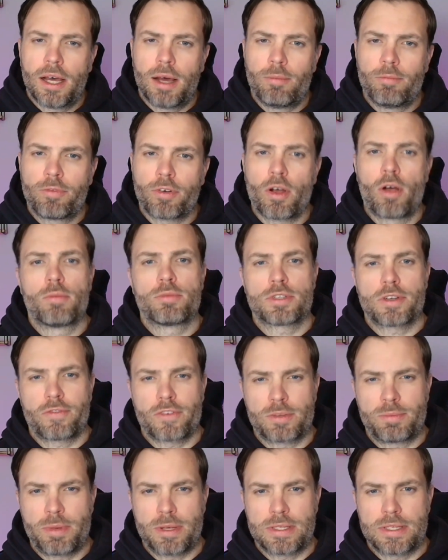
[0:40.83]
for home
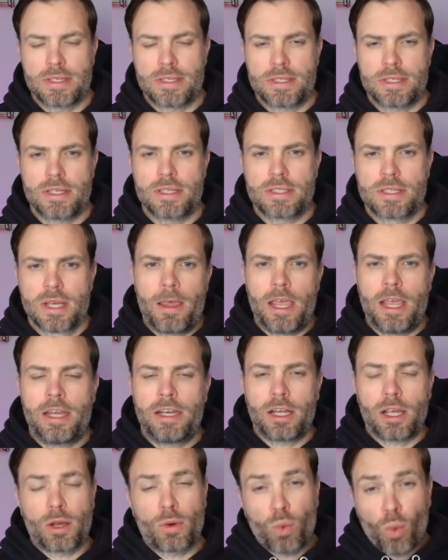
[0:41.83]
service businesses, and
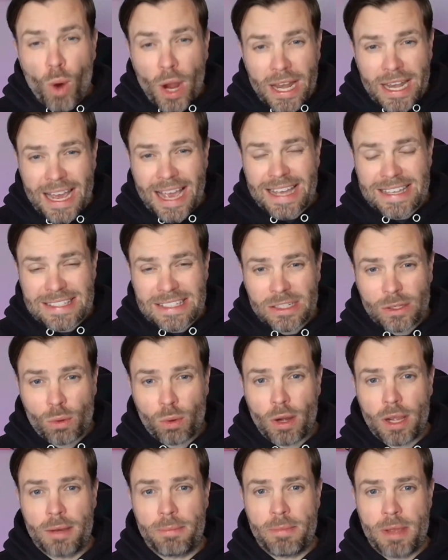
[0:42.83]
it hasn't
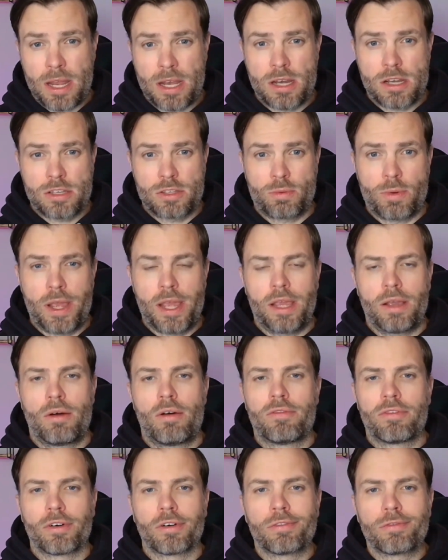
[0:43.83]
quite made its way
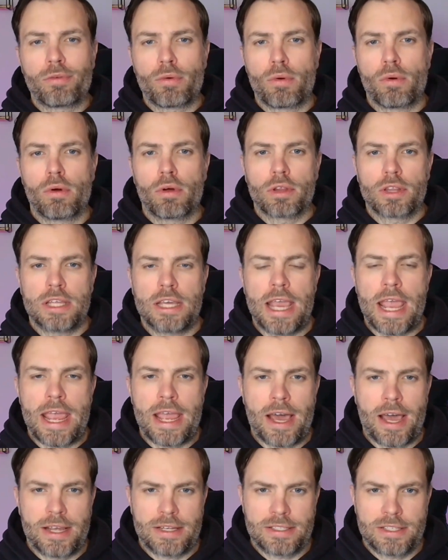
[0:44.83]
over for the
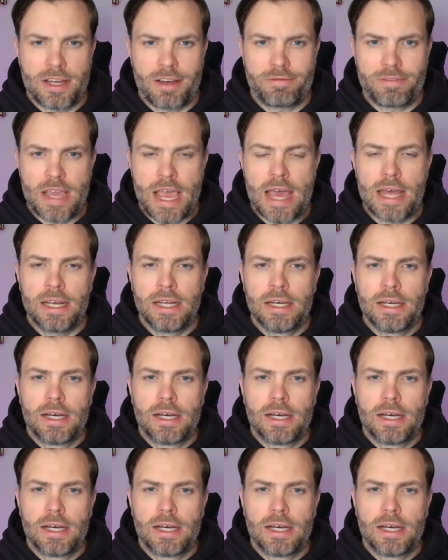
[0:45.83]
AI stuff yet,